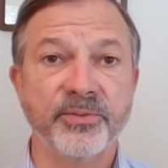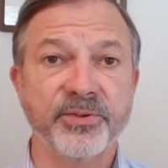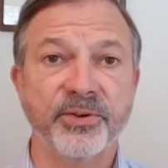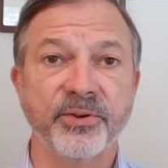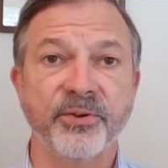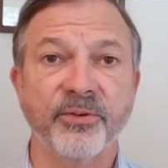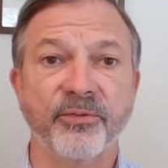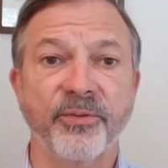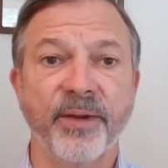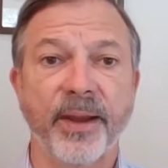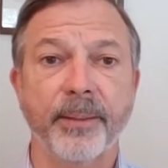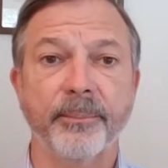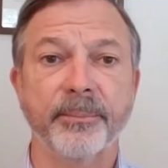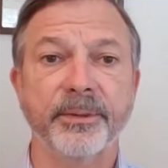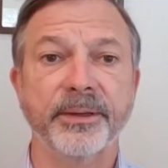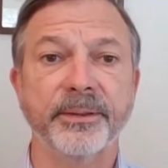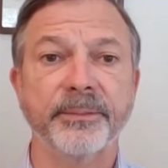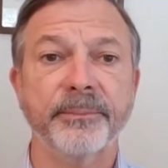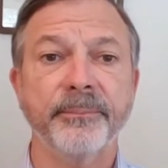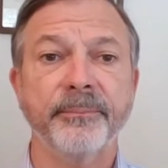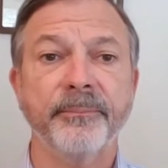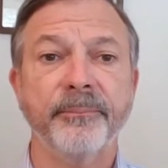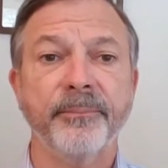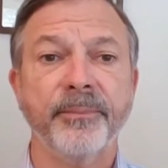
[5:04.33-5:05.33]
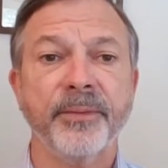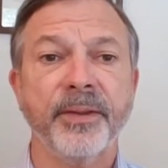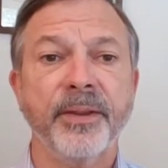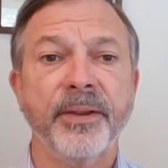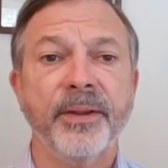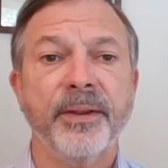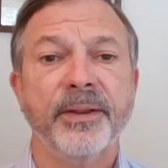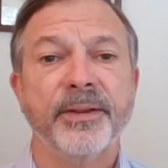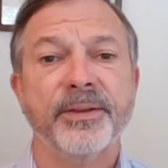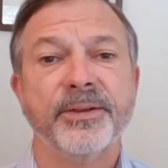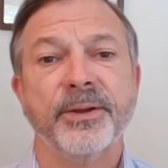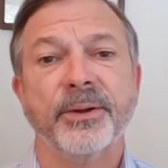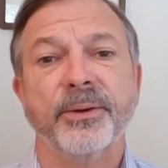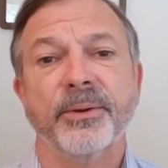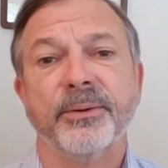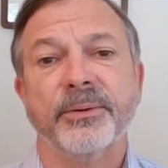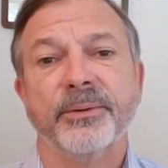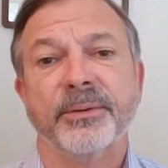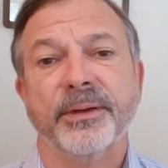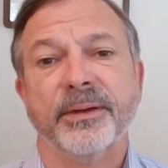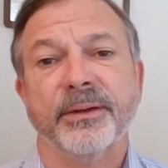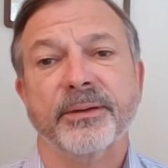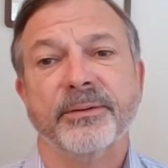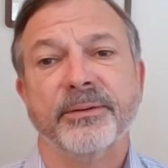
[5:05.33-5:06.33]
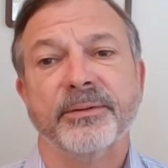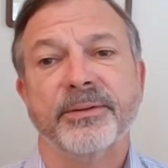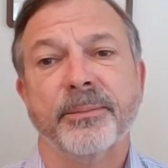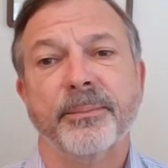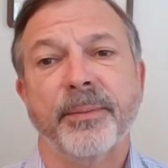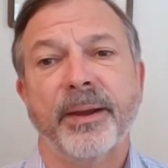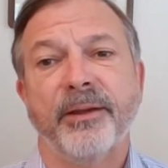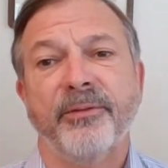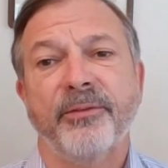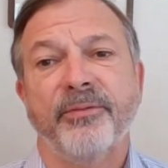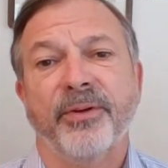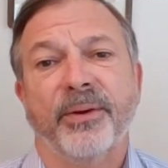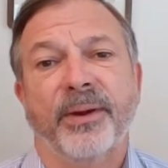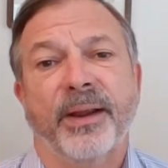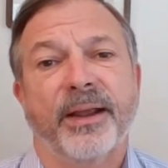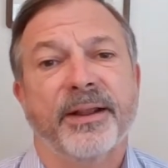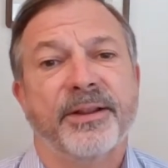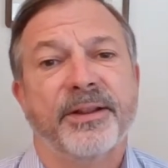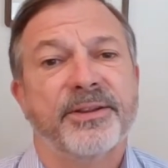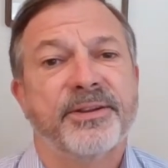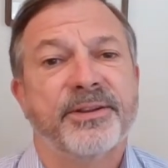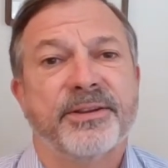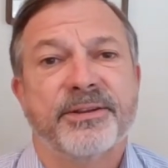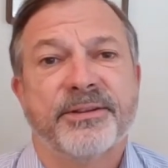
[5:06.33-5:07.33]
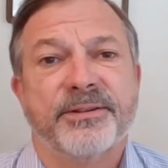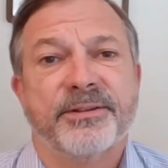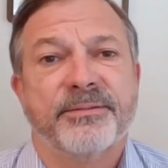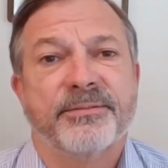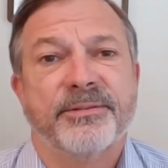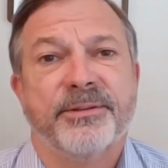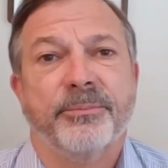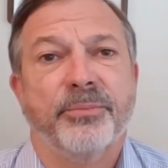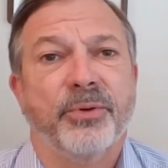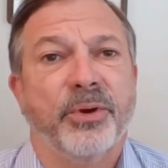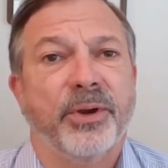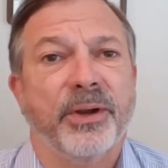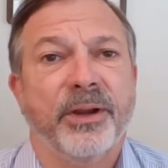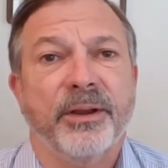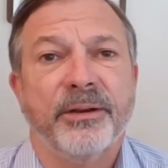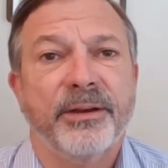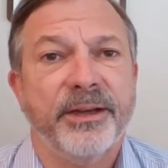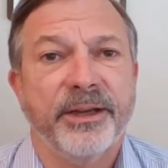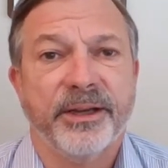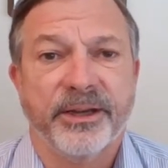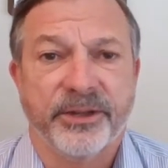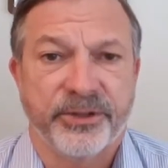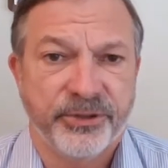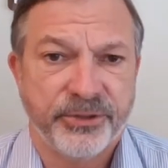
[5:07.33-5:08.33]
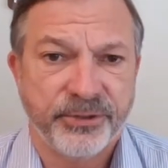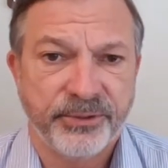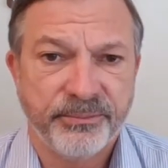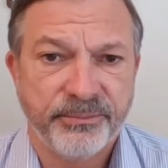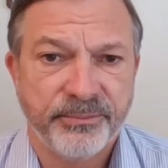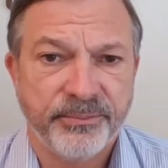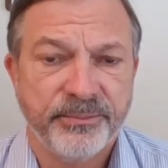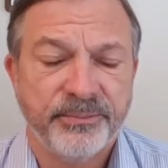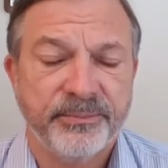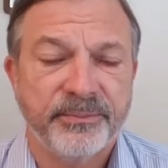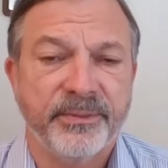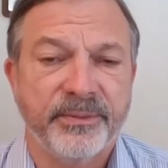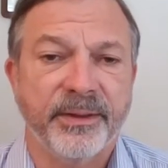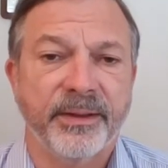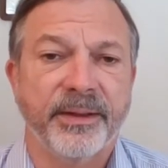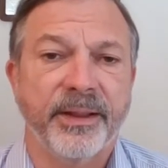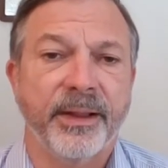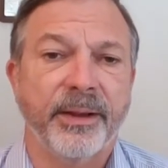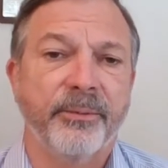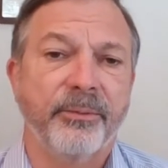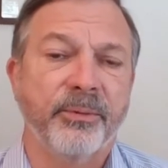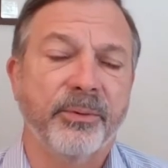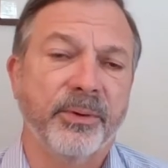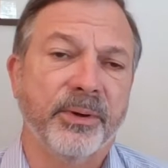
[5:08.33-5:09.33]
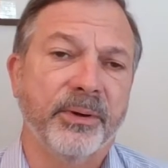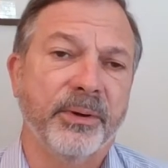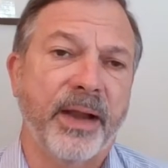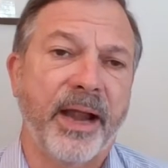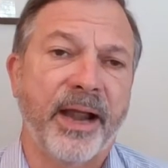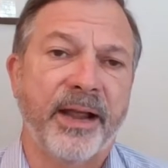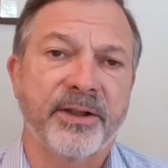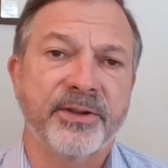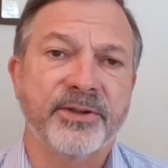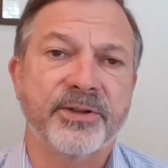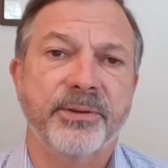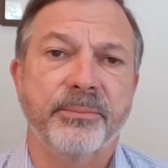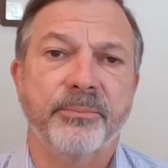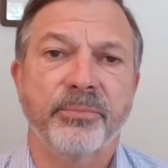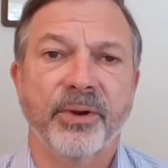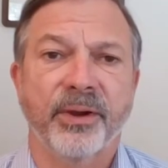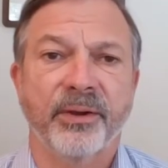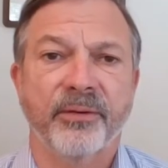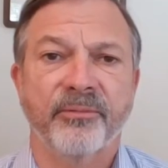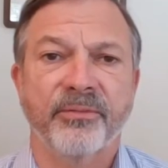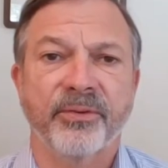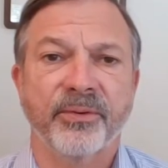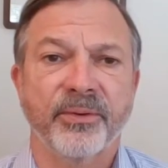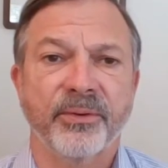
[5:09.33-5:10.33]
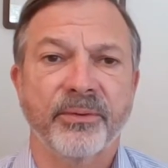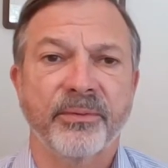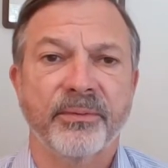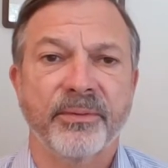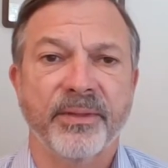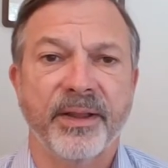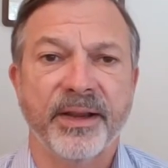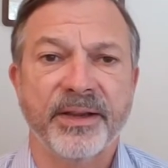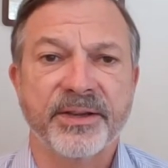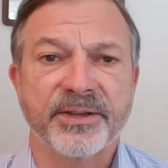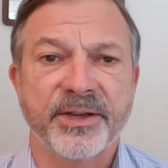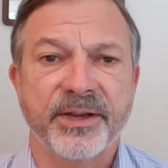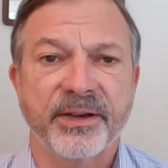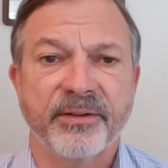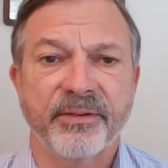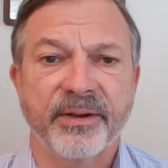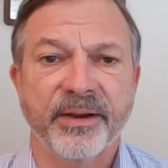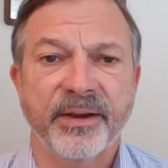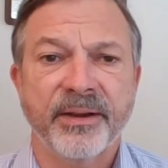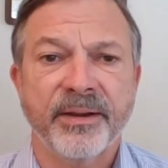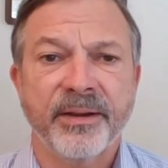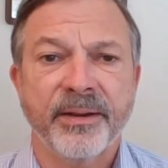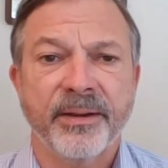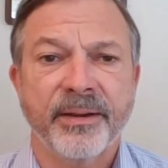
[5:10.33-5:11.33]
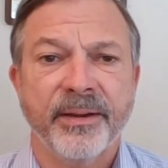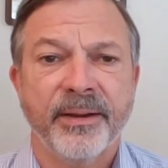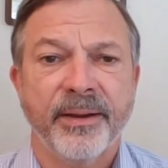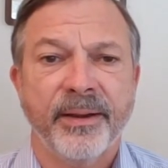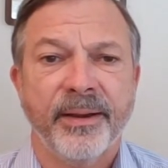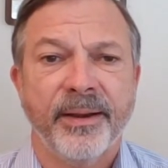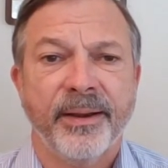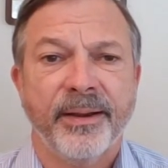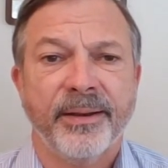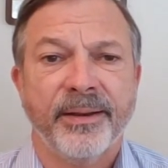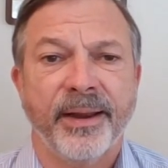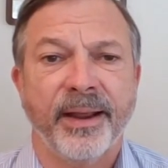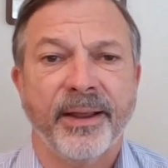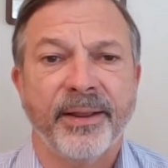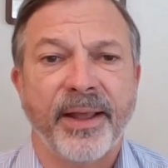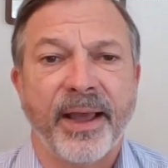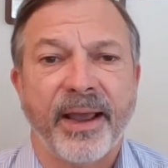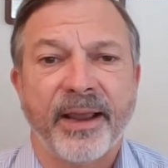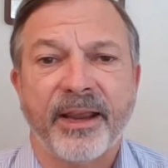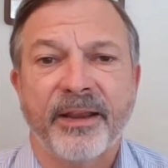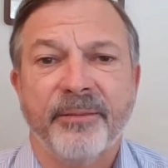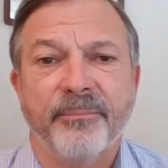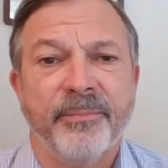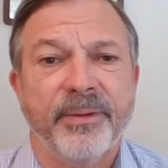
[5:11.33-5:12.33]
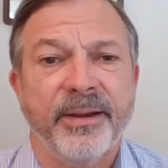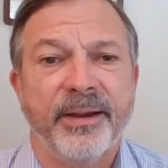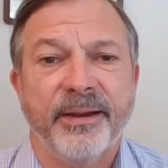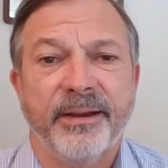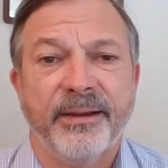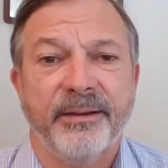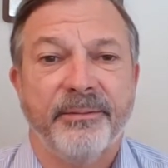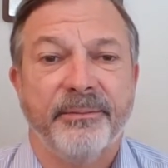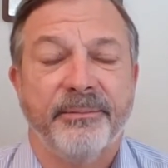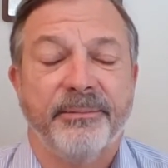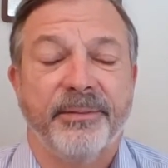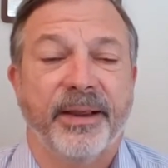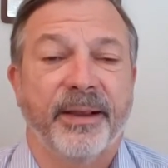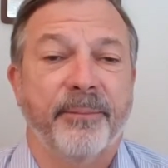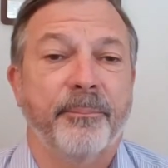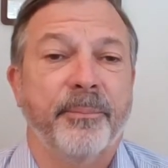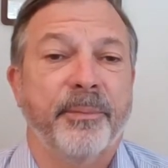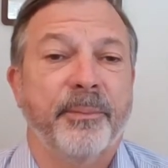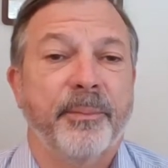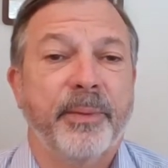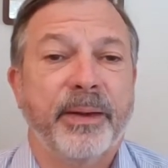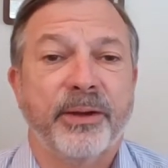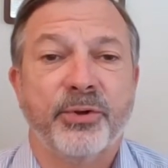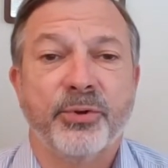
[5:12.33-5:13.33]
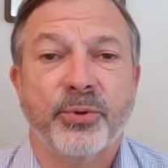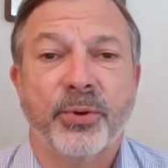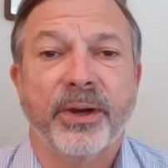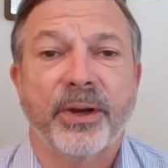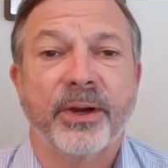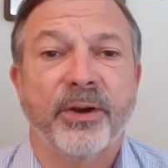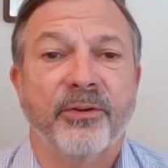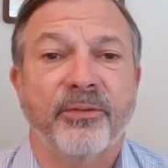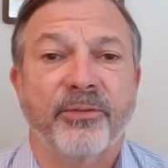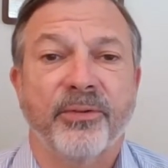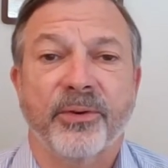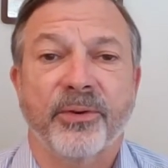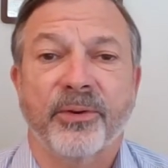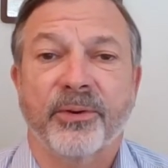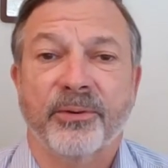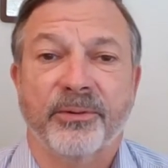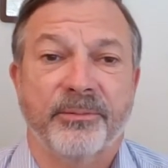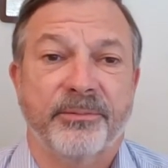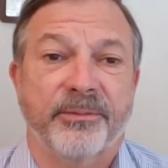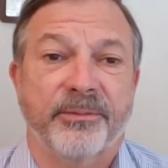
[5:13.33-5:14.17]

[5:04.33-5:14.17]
of your family. So, somebody forgets to bring a dish that they were asked to bring for Thanksgiving. Now that can be a trigger for,